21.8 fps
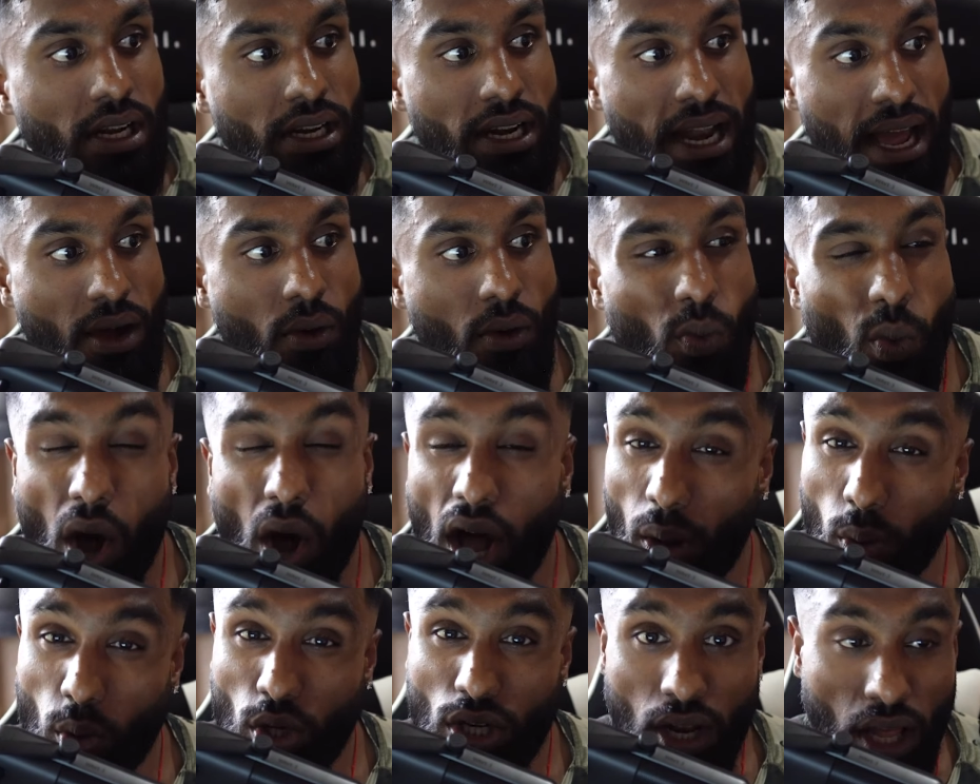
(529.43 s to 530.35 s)
Now, what
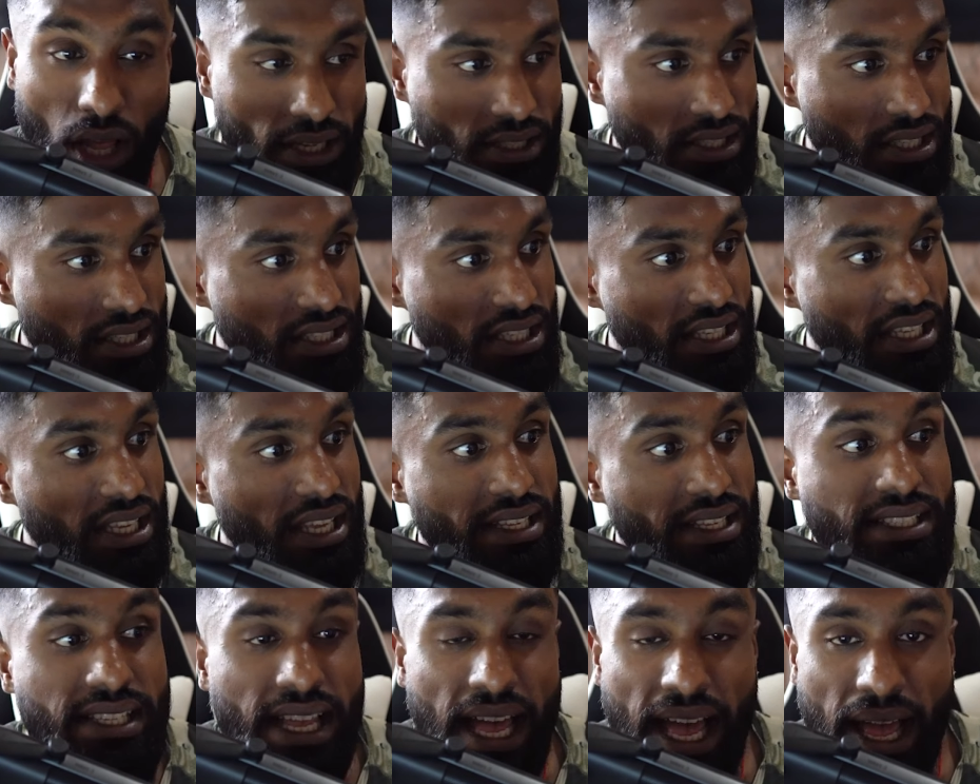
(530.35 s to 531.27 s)
I would like to see
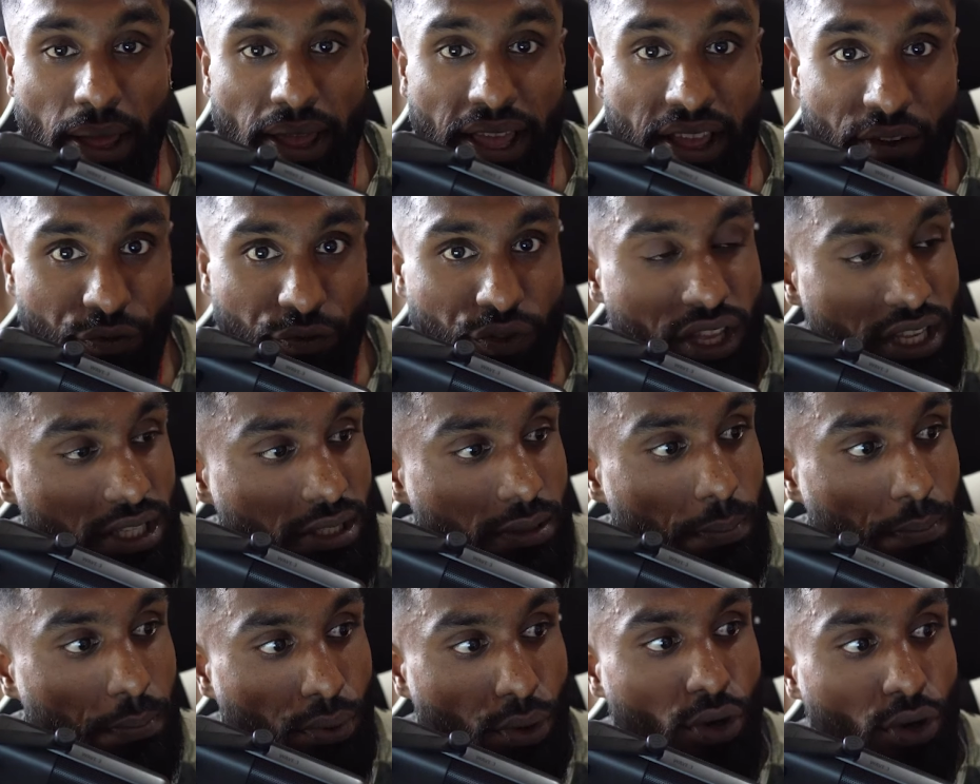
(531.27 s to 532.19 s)
is if
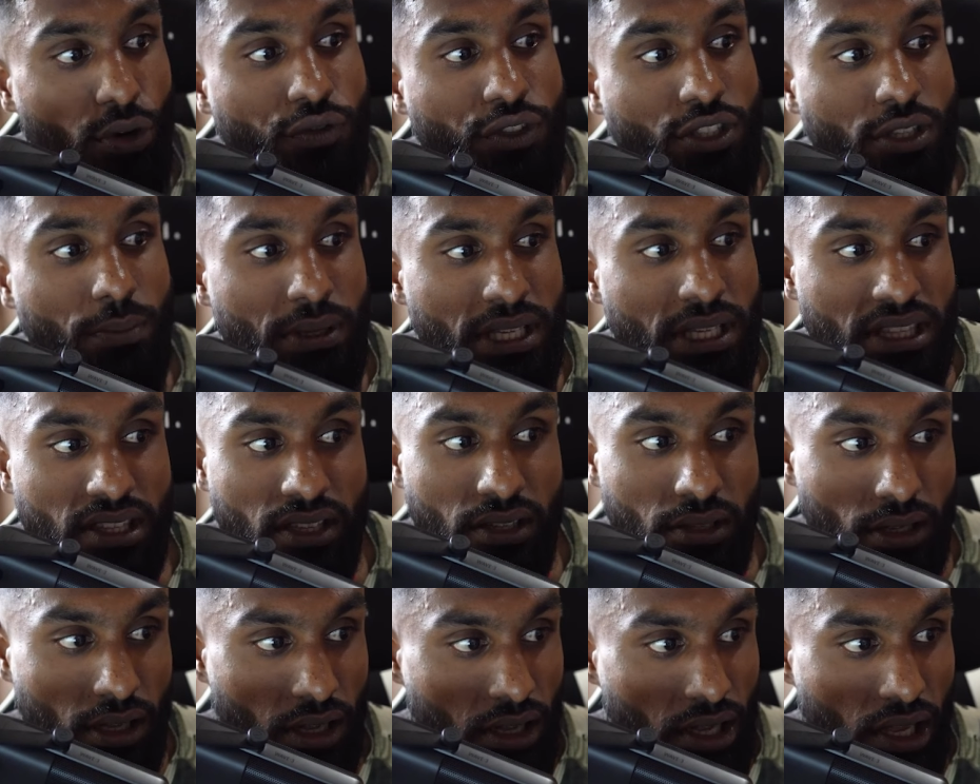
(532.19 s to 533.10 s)
this proves to be
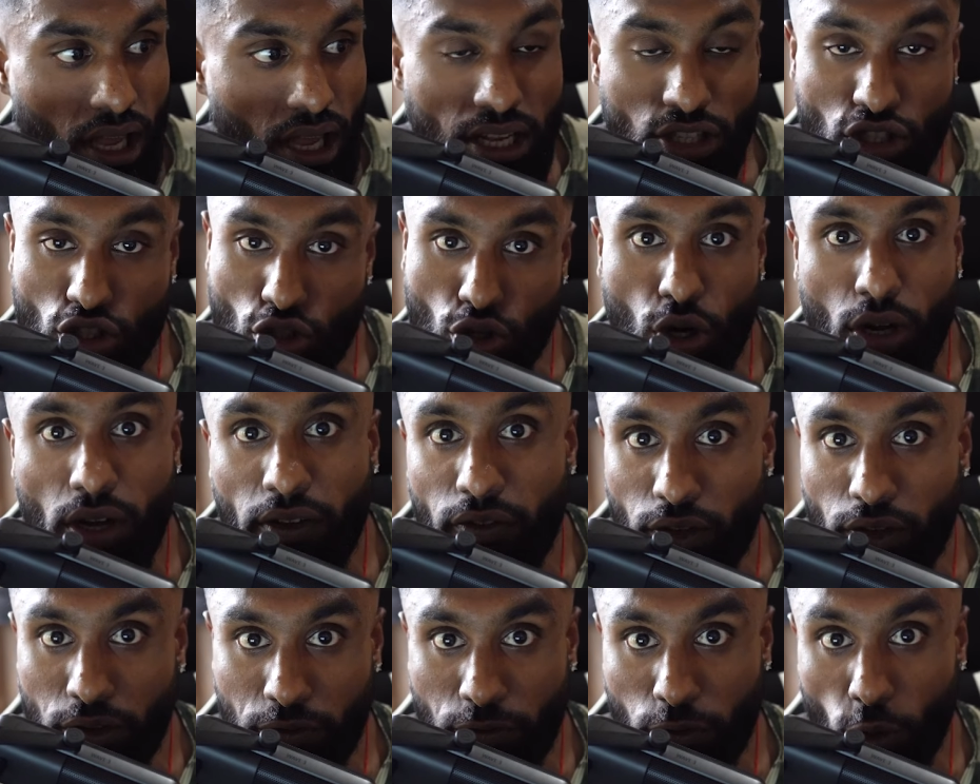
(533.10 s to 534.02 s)
the uh, as strong
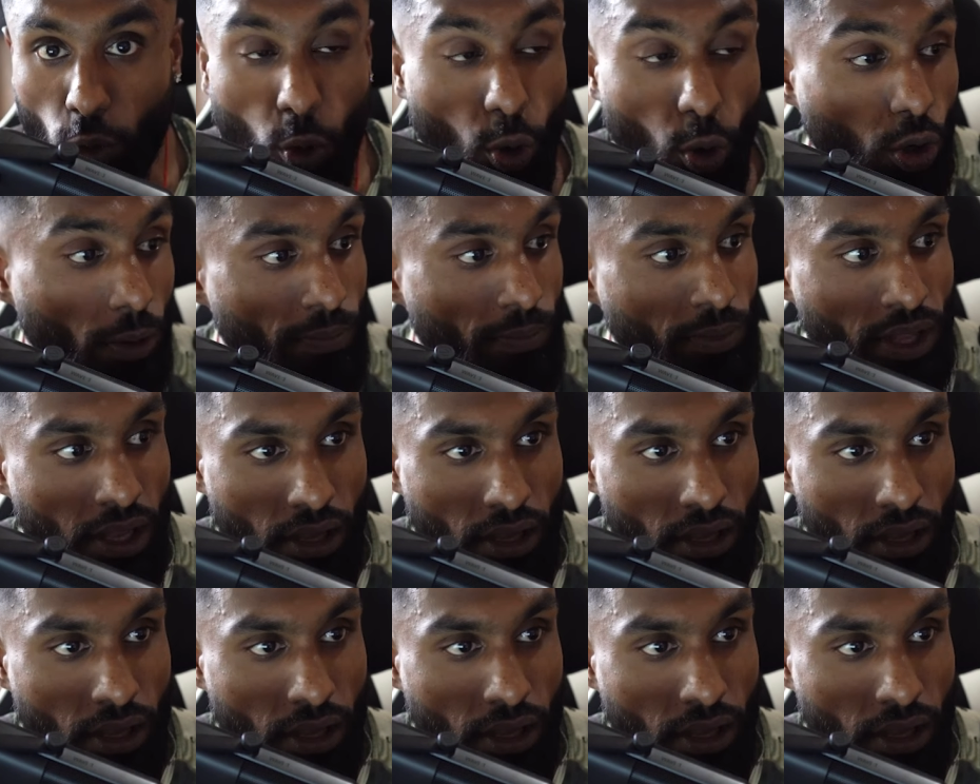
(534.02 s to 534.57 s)
of a floor,